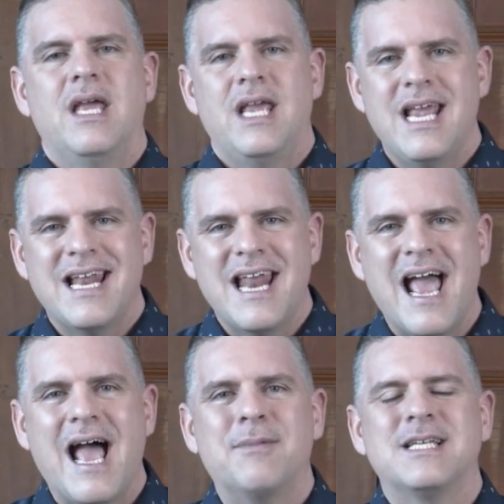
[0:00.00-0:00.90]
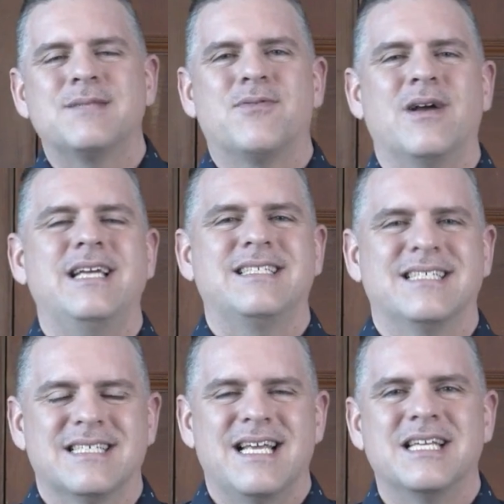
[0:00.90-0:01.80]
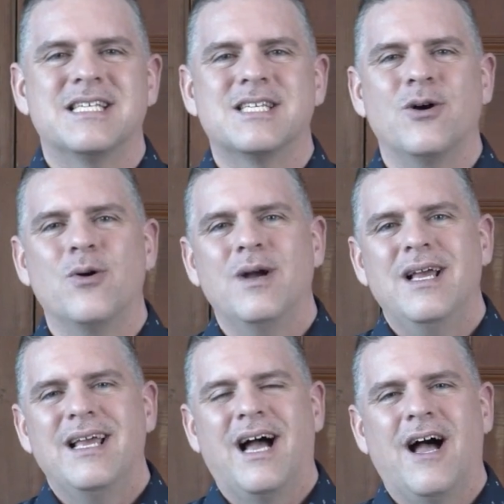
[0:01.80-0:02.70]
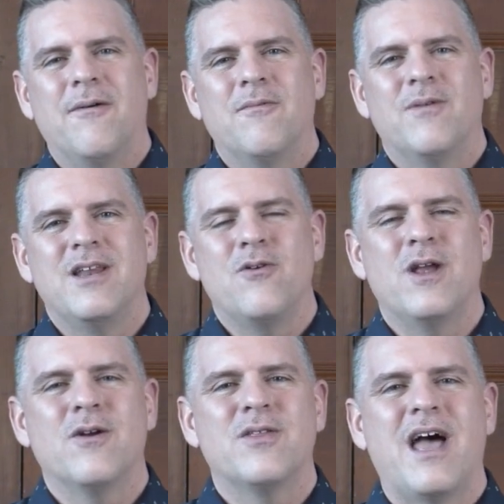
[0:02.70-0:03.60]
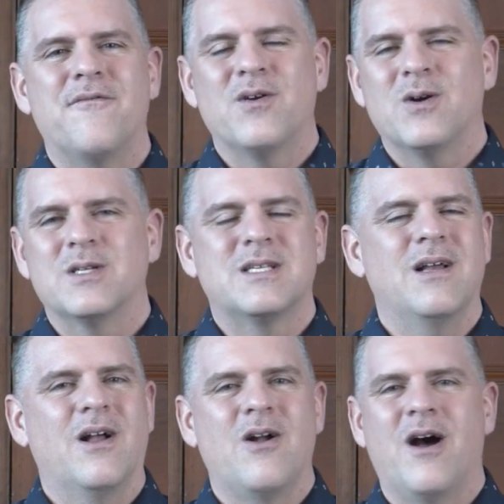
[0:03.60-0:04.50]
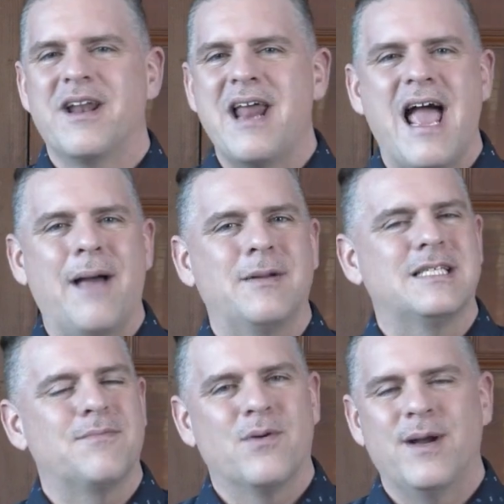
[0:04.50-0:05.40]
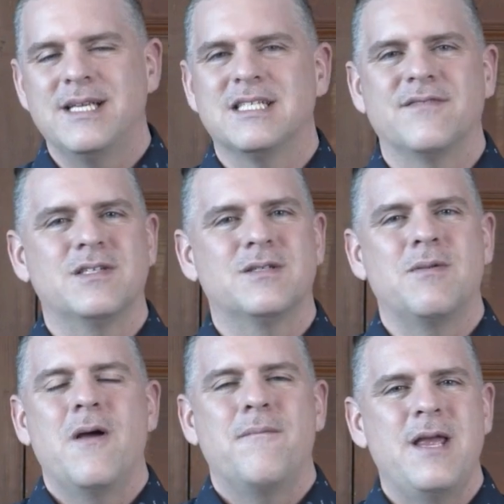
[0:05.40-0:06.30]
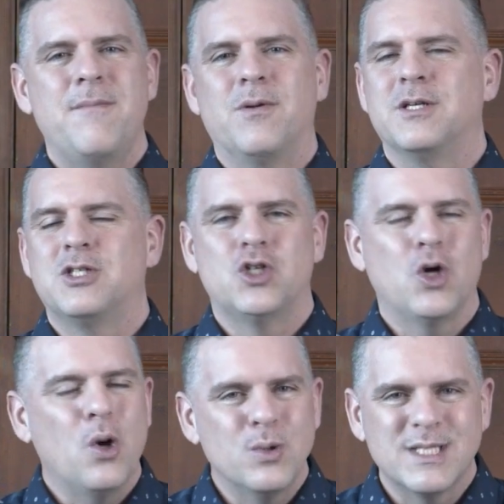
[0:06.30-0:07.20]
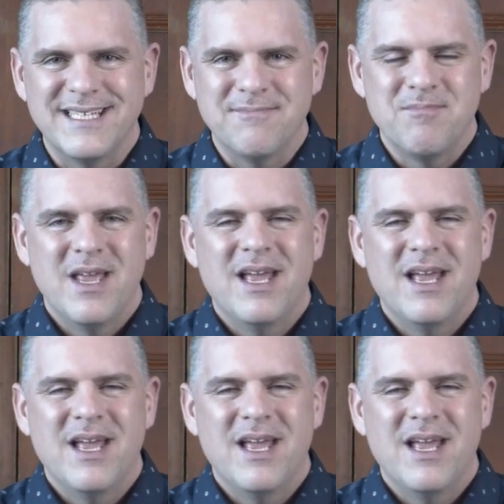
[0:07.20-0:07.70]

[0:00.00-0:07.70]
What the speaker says: He inhabits praises. And so when you hear that verse, God inhabits the praises of his people, his chosen,